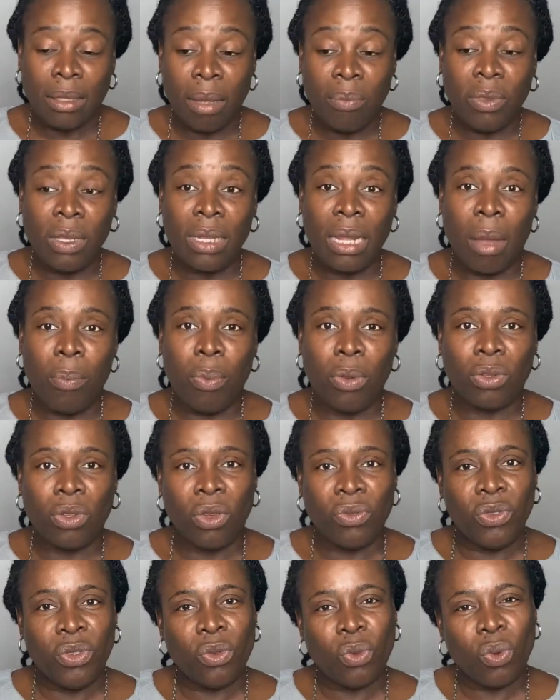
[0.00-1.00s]
Something that
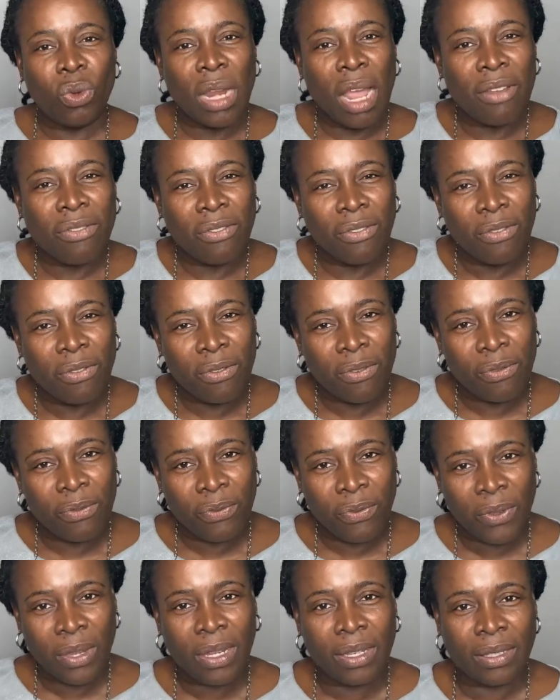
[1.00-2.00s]
both of you could have
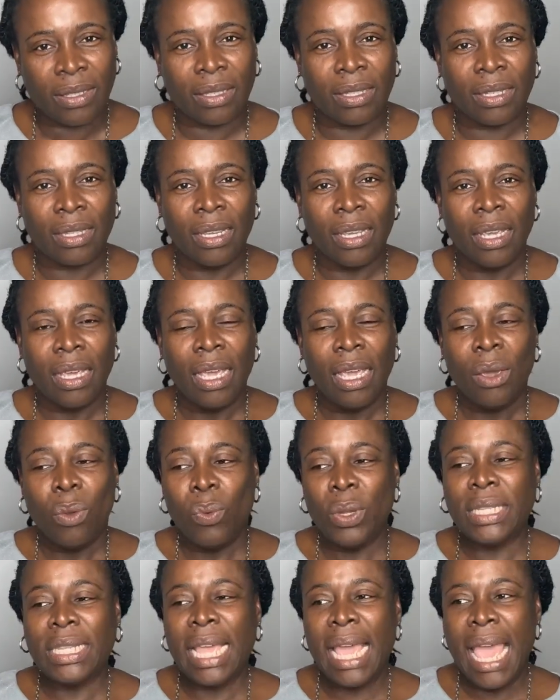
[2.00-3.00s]
fixed
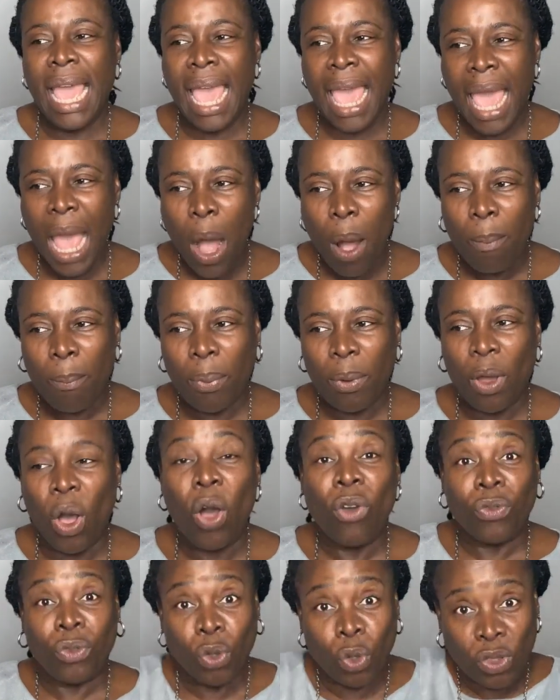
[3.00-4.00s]
with the help
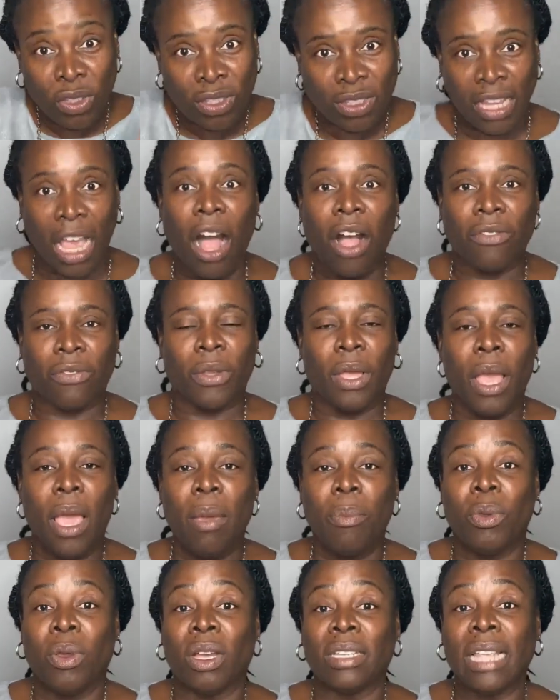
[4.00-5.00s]
of yourself,
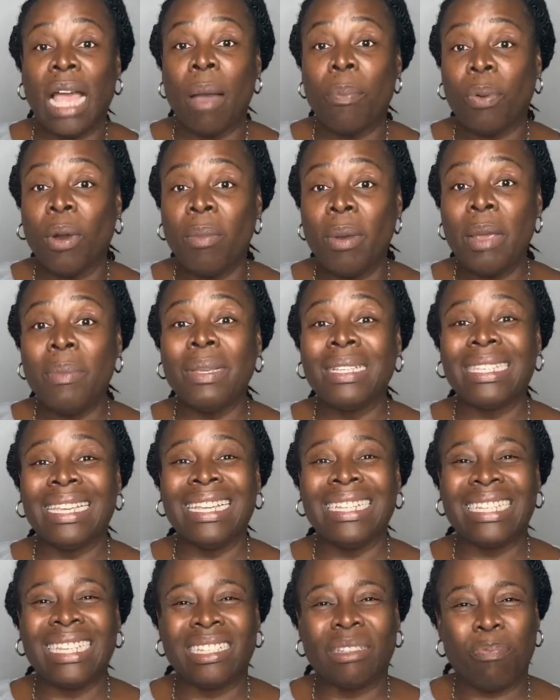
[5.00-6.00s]
because our problem is
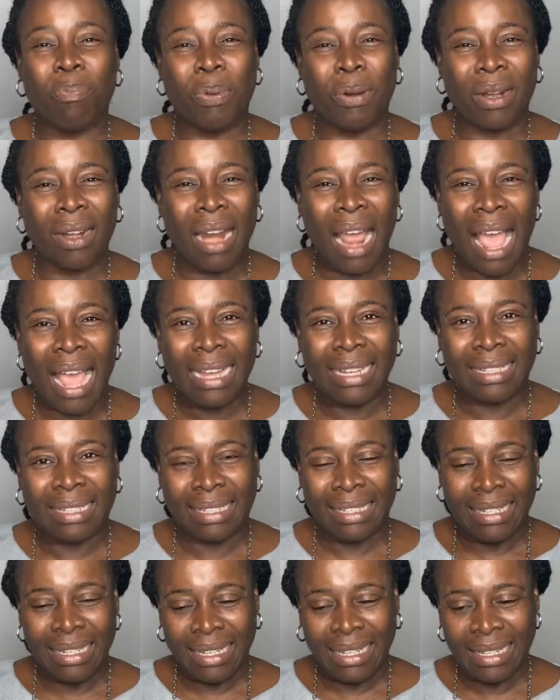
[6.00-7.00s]
it is
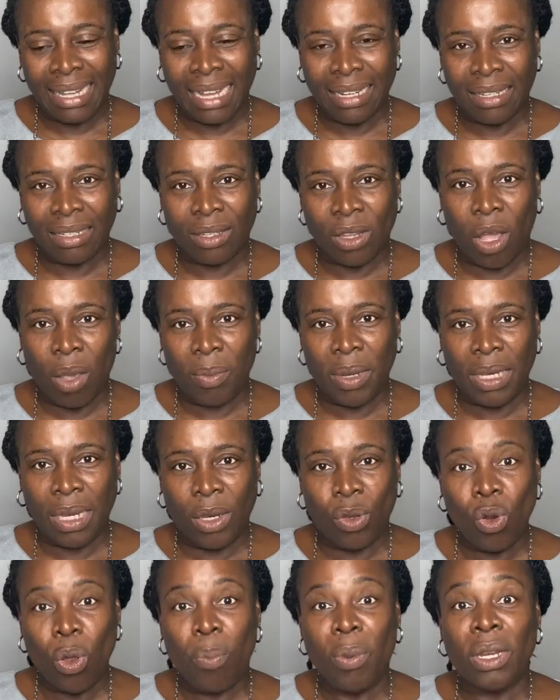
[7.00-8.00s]
pride that is
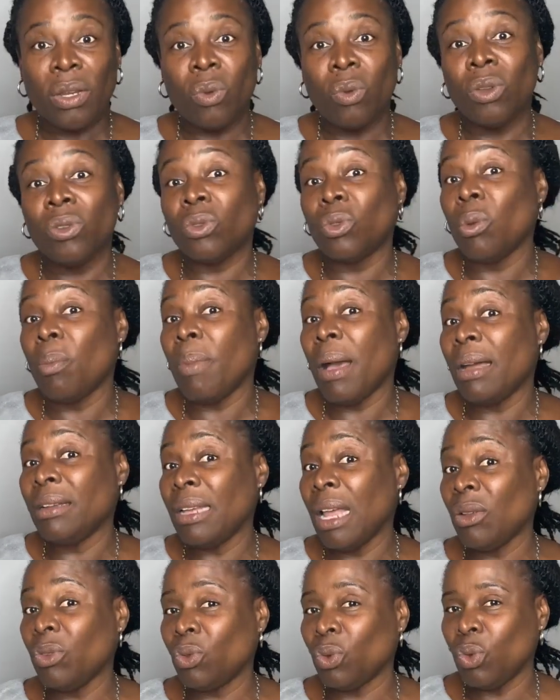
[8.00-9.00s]
coming in. Nobody wants to
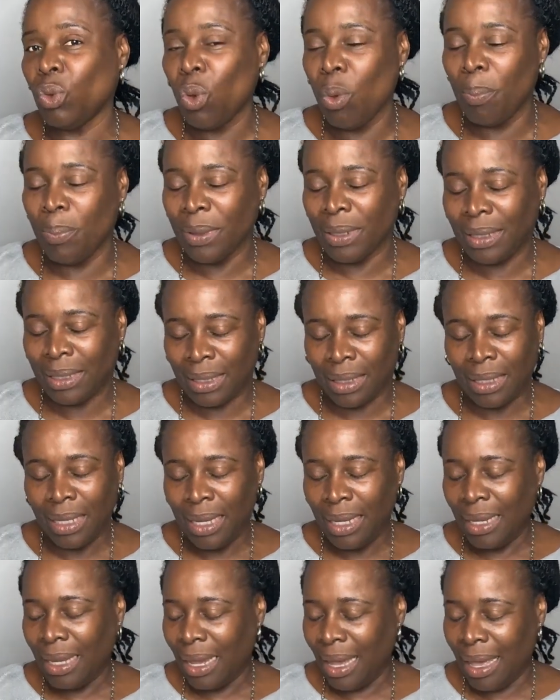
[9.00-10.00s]
bow down to nobody.
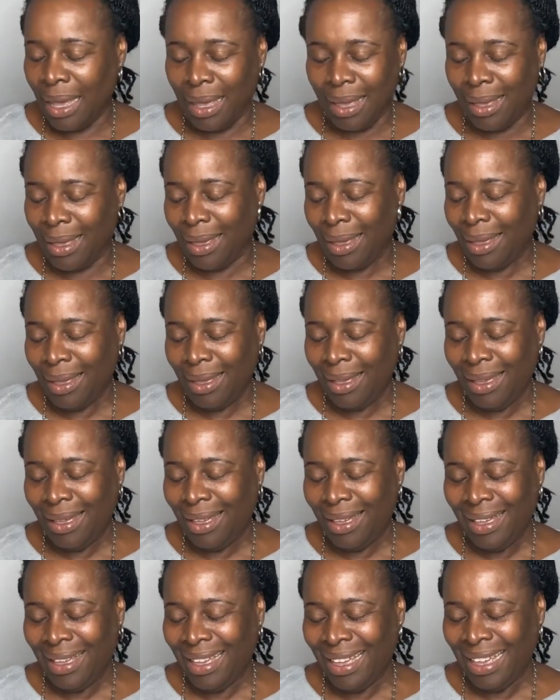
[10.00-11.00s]

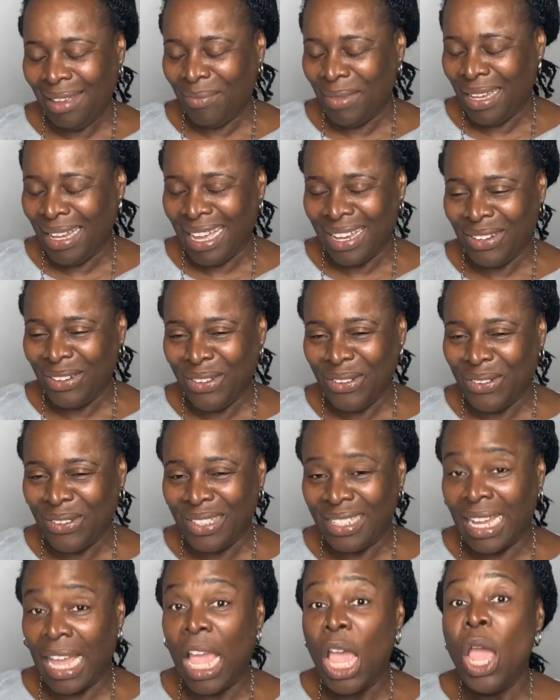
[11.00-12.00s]
Make I not
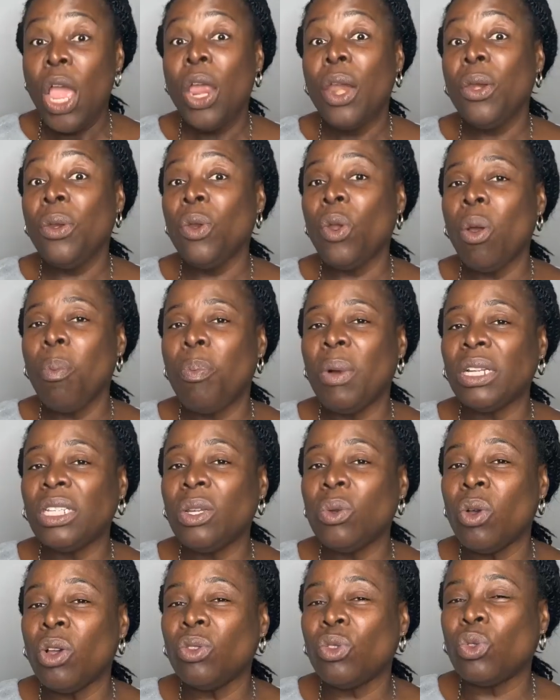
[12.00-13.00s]
go there.
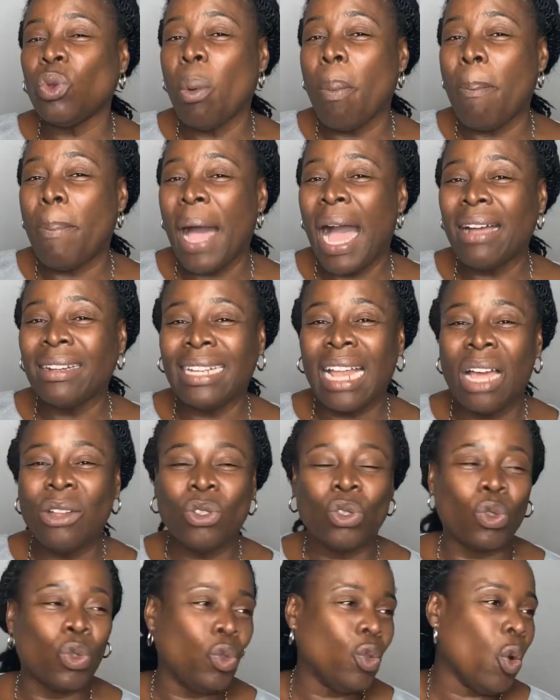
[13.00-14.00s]
Nobody wants to bow
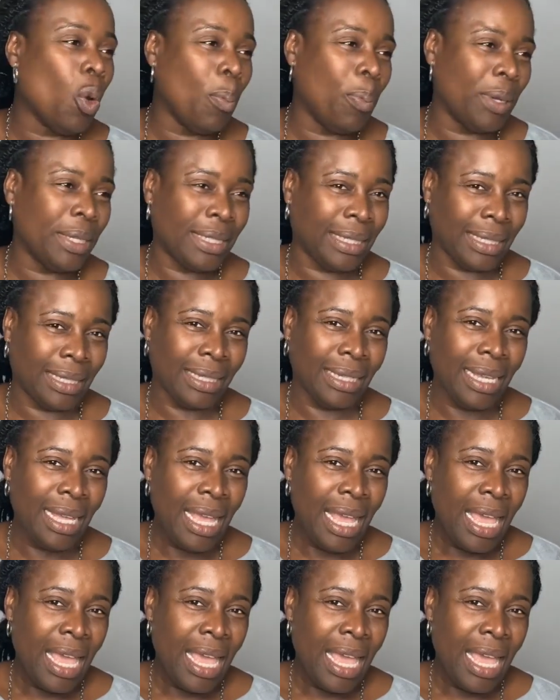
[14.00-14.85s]
down to nobody.